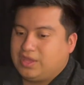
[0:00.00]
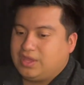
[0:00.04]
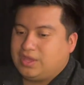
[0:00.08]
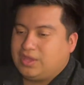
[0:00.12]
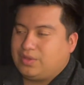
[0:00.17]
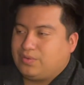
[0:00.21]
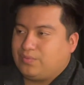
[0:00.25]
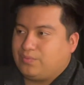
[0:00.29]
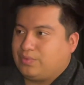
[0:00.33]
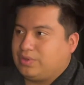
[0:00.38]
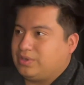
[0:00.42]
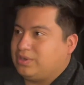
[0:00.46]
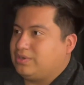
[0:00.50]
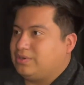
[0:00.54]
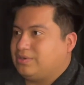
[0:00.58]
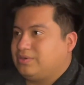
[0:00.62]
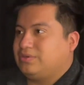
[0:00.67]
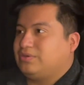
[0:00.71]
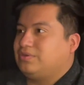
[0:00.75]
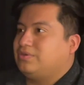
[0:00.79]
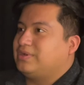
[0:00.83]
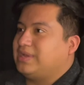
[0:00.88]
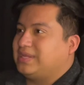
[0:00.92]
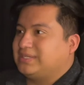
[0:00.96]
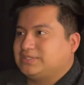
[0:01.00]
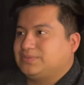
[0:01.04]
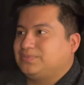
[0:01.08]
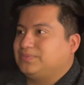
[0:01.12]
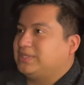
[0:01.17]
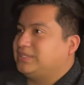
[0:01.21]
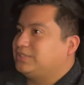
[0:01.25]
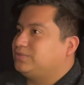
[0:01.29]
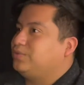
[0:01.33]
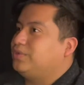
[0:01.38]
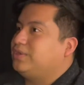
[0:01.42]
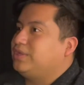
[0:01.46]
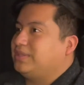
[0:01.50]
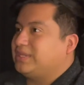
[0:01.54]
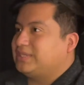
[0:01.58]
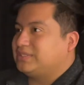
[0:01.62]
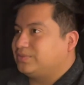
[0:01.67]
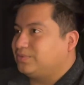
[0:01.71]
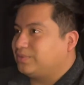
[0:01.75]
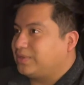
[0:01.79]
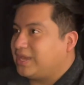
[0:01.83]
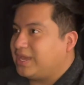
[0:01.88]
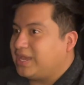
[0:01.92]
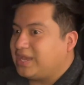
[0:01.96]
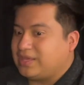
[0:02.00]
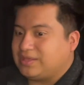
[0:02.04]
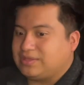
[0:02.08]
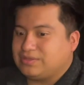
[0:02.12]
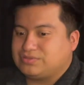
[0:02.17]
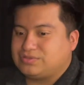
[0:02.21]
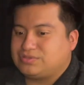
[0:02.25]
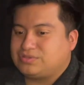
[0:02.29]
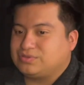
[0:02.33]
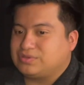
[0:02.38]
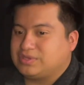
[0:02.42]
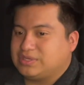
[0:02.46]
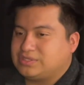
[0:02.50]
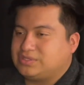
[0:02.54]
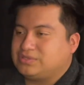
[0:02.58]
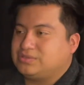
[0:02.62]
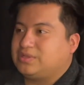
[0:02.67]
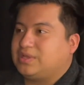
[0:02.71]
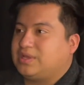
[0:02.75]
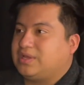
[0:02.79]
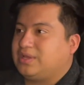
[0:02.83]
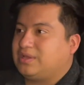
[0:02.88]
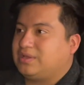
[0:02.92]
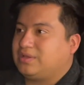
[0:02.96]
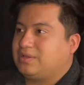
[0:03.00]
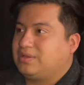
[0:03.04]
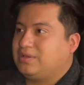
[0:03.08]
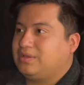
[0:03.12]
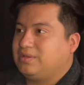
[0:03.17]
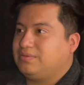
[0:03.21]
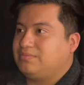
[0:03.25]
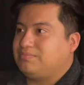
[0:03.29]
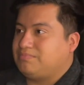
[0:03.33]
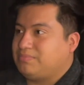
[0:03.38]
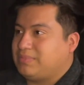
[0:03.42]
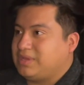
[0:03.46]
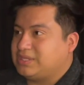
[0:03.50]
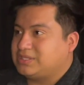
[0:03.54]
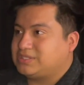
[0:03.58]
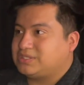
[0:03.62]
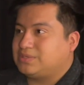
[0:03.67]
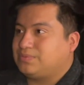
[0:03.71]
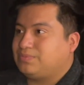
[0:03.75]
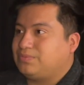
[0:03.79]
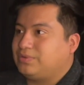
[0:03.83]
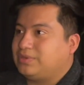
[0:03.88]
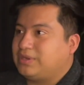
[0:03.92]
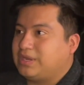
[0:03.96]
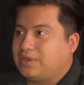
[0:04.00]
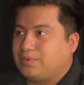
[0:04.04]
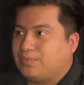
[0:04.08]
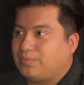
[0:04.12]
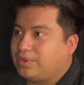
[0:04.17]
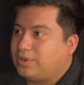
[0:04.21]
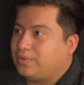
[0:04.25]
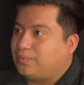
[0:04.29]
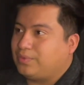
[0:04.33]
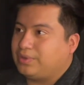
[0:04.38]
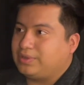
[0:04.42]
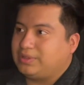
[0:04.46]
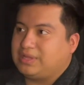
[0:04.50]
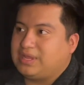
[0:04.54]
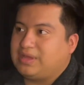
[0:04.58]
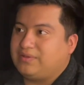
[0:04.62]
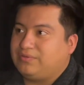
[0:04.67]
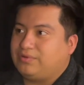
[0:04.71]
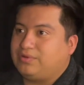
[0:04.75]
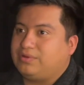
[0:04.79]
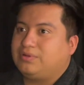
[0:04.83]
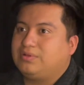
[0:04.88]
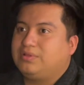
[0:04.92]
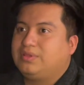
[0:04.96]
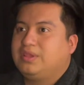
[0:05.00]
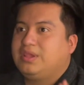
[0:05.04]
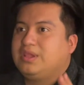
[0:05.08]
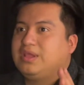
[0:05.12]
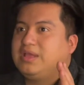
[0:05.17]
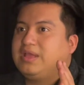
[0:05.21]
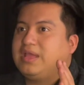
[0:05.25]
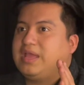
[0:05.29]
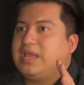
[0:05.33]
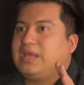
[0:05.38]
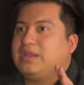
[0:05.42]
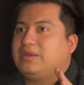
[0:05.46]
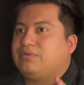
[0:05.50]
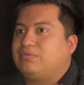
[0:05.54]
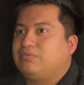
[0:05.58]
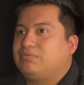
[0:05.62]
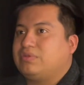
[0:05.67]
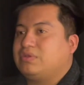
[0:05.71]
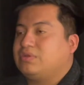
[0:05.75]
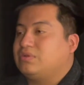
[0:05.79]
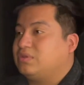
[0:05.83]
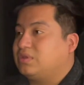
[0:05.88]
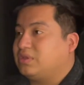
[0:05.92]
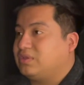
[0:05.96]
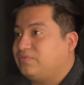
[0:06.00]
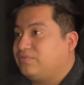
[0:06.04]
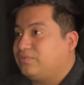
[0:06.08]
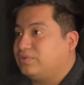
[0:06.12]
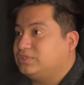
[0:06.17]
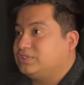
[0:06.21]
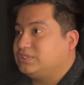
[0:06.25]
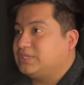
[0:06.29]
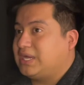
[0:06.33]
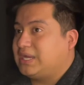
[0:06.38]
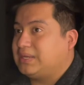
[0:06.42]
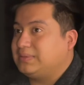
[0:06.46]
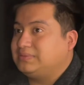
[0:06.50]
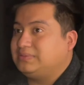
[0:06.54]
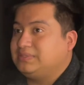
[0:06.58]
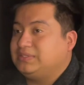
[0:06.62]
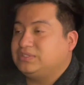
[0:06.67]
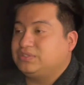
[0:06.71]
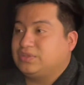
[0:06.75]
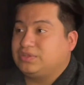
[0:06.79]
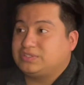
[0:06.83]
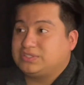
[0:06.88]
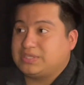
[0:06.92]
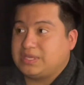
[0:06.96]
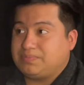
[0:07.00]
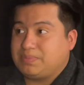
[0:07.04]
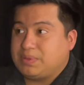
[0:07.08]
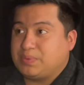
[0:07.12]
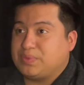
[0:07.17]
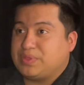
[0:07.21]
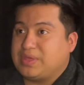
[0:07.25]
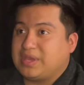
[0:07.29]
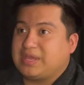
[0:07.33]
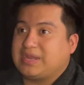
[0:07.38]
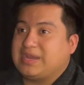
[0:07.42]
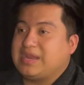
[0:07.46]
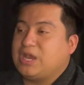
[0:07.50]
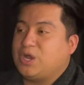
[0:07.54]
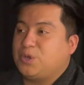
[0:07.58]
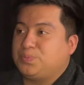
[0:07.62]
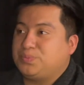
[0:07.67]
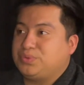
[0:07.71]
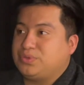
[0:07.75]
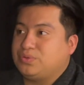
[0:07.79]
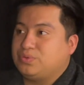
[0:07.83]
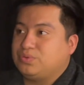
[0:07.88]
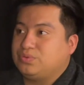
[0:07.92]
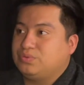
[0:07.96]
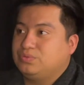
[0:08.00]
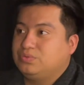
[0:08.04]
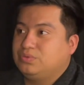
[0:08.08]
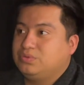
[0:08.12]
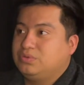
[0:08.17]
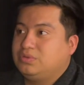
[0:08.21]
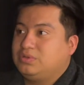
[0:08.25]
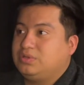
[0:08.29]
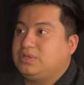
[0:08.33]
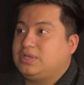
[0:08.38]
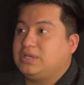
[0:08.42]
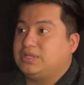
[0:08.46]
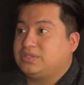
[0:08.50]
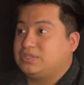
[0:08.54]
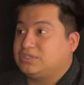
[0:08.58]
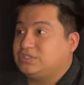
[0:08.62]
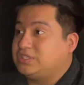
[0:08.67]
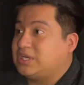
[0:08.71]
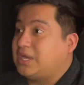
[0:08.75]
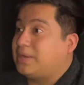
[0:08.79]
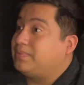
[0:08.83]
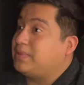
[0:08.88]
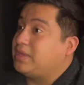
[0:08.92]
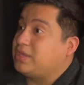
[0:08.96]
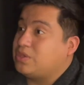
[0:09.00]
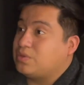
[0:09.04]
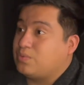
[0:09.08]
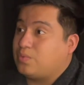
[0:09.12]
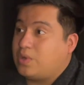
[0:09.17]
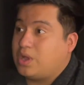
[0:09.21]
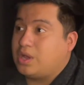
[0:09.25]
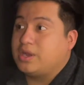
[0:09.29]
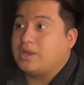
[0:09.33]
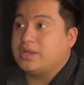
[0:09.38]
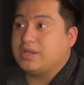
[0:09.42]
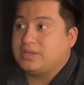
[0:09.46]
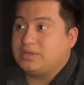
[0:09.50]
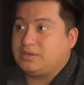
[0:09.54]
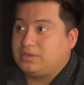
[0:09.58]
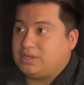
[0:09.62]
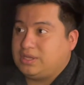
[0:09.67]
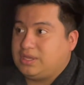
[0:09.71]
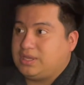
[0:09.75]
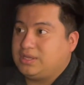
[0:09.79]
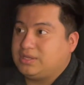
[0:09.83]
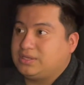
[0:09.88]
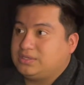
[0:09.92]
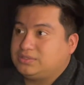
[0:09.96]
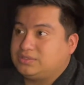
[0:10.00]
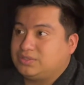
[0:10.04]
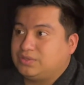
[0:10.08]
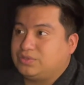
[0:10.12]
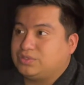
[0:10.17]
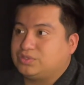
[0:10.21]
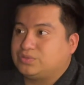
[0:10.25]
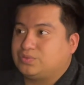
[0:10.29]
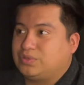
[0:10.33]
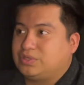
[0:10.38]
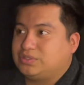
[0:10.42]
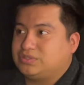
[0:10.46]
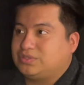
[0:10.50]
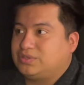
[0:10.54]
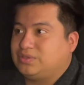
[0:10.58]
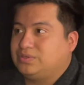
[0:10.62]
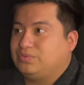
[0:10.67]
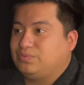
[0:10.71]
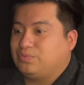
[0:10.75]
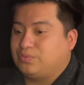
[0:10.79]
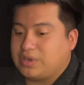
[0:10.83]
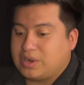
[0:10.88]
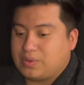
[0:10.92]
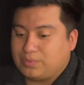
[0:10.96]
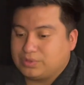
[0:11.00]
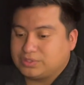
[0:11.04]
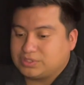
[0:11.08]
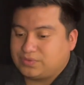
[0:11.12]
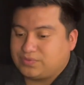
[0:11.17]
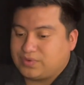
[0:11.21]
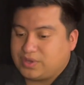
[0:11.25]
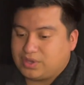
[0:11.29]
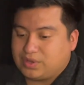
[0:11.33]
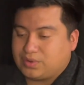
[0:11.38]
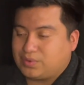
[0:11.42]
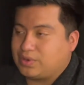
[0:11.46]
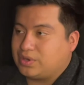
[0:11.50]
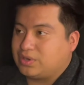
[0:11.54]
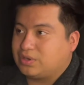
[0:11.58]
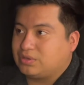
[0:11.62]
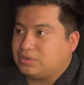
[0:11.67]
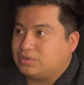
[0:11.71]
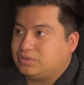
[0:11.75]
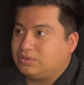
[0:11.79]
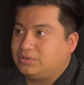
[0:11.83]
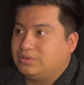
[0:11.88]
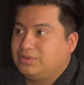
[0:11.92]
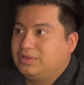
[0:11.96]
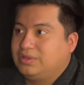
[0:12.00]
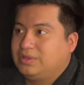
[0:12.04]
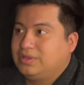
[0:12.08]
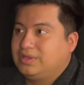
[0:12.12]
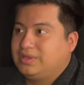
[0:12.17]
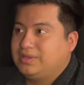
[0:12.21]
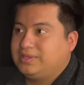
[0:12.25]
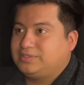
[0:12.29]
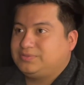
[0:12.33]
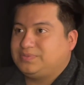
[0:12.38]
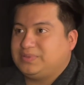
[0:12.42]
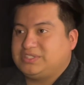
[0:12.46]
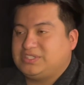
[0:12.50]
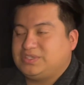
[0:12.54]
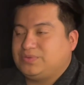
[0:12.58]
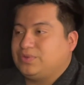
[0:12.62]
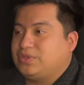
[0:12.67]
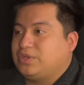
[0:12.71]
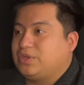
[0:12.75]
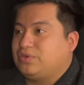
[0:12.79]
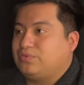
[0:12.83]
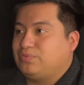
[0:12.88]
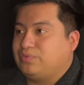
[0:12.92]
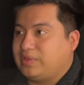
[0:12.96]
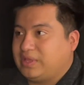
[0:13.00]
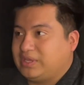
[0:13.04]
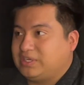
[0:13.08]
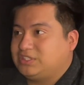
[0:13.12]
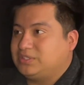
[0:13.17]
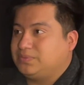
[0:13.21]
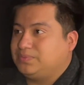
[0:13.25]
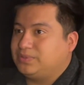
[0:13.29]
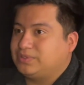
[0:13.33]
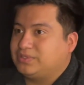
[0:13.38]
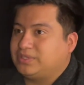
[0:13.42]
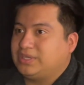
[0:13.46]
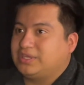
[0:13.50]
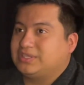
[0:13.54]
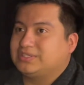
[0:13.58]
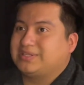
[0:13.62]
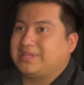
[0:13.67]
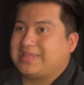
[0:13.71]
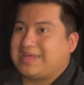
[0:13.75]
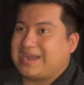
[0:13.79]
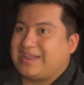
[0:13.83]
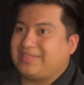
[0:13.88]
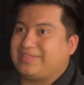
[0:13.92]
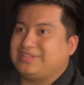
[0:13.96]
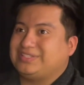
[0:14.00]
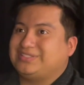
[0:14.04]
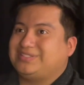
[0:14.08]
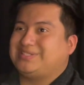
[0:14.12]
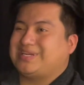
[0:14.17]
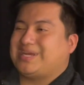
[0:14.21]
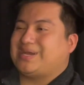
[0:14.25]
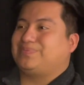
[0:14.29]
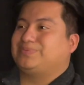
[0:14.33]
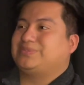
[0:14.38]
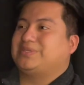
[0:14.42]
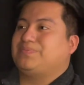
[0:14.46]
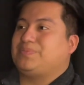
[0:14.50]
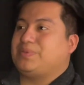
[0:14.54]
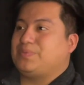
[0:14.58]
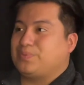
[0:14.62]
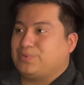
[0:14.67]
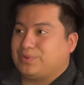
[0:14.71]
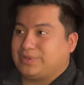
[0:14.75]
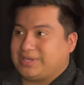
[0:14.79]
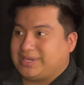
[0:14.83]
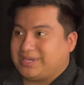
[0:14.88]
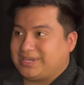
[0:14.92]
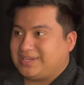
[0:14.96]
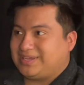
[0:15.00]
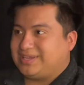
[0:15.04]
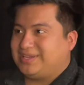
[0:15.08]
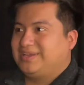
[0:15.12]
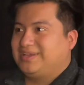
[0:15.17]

when you're not someone that's running, that's okay. You still get to like meet someone on a one-on-one level. And when you're looking for jobs, these are the same people that can help you get the job that you want and need. So those ones on one-on-ones are very critical, especially when you're relationship building, because a lot of these jobs that people get